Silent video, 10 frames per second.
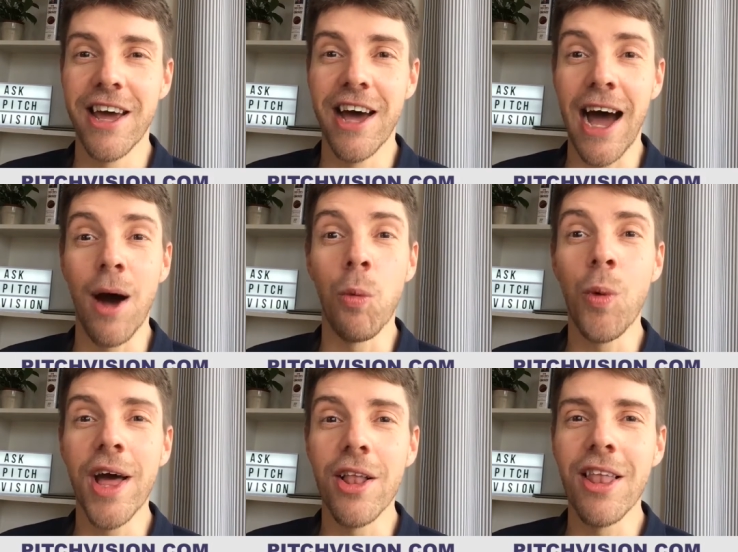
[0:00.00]
at
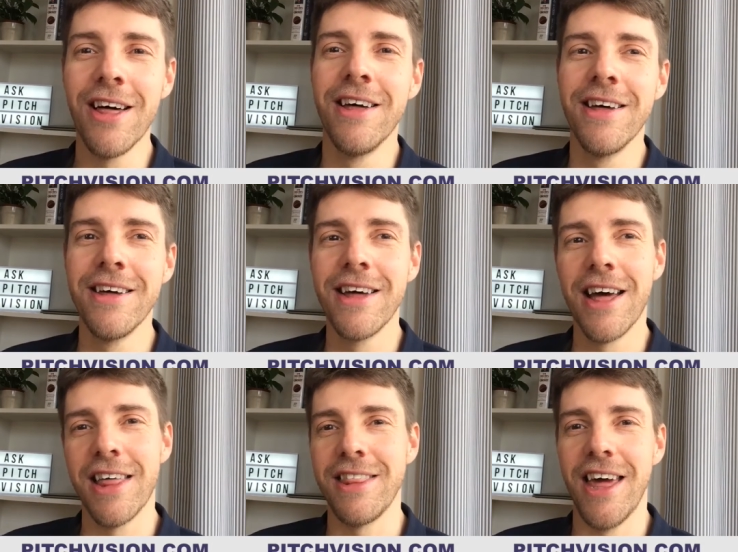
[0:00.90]
will,
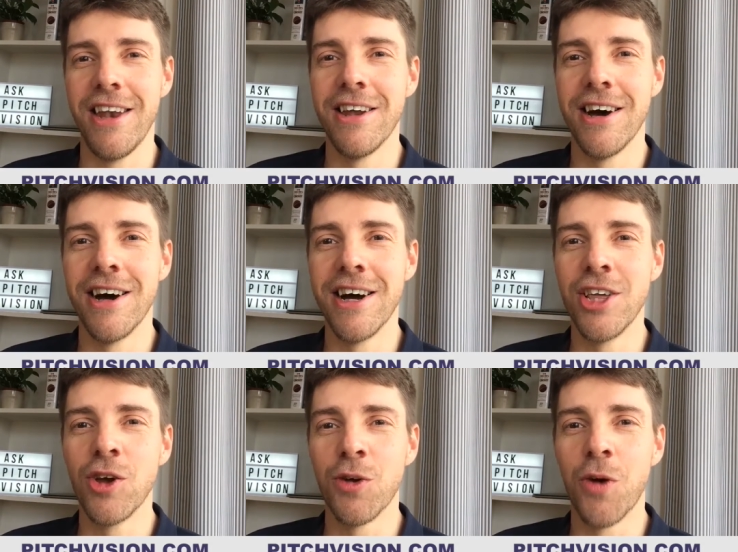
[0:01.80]
then you
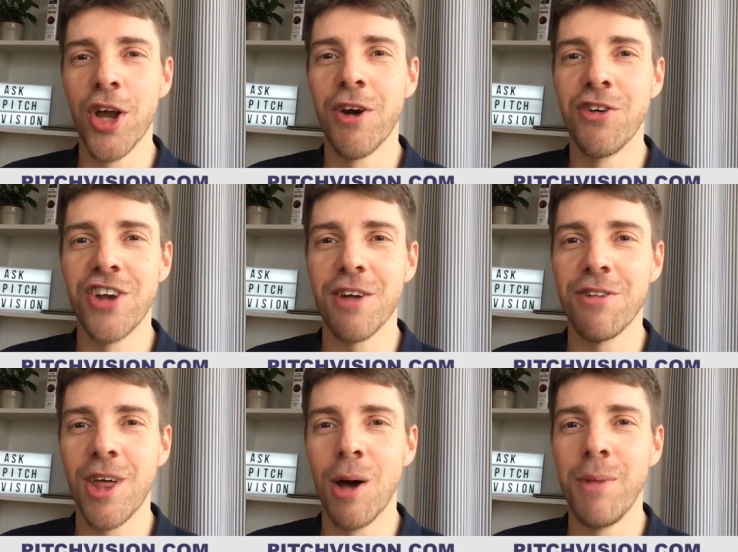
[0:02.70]
can write your own check for the
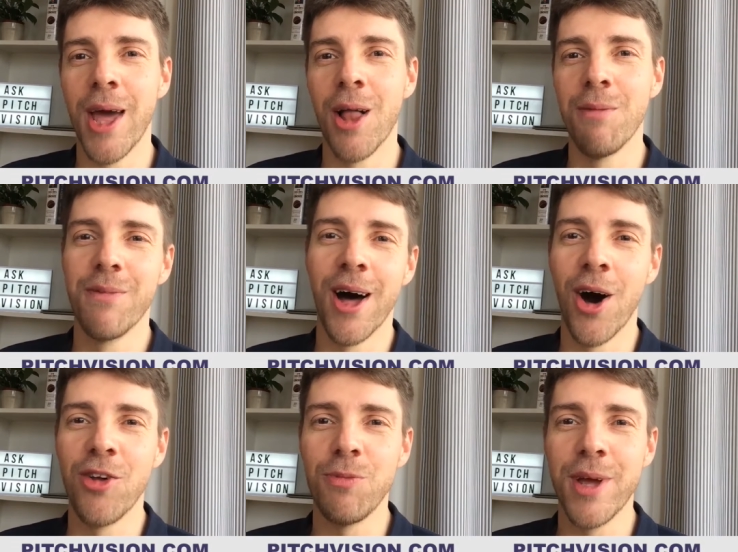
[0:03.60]
IPL at high
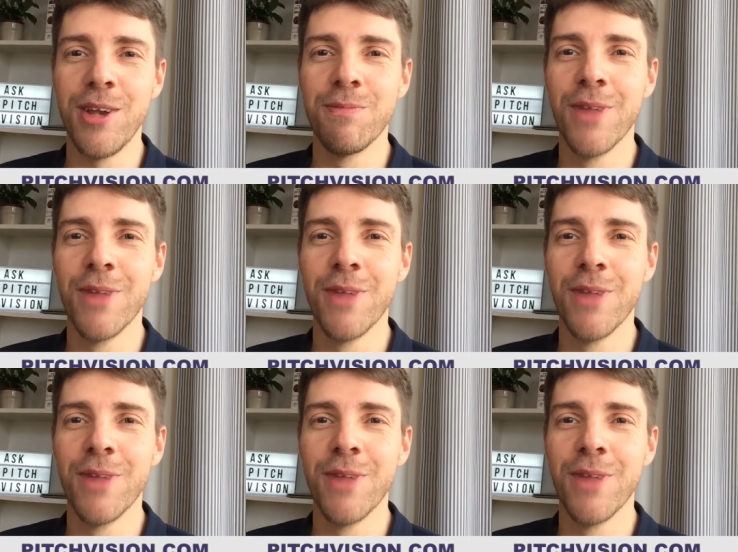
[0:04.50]
speed.